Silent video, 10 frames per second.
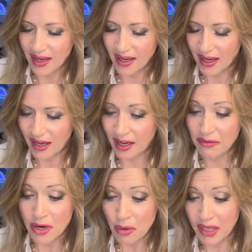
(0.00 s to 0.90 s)

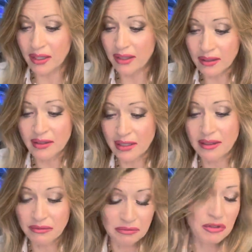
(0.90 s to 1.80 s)

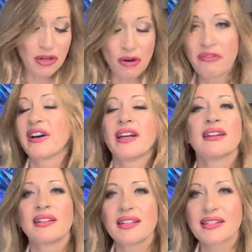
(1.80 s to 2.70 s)

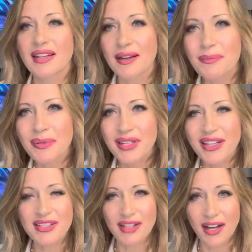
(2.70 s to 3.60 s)
Finally the
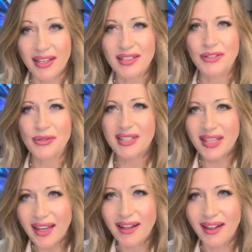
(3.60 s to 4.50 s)
company started to
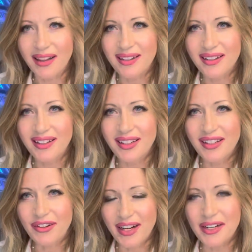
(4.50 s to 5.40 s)
scale,
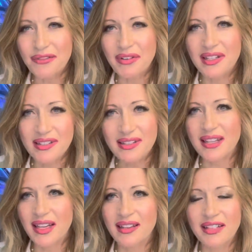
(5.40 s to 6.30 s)
right? In the
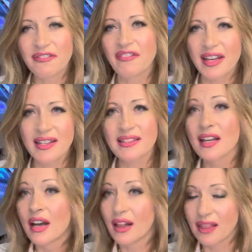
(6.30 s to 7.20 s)
scaling phase,
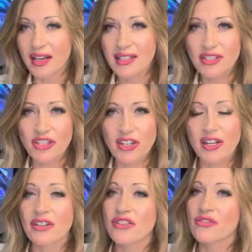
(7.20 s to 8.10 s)
last
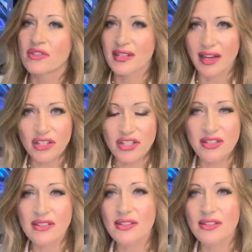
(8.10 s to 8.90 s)
year transactions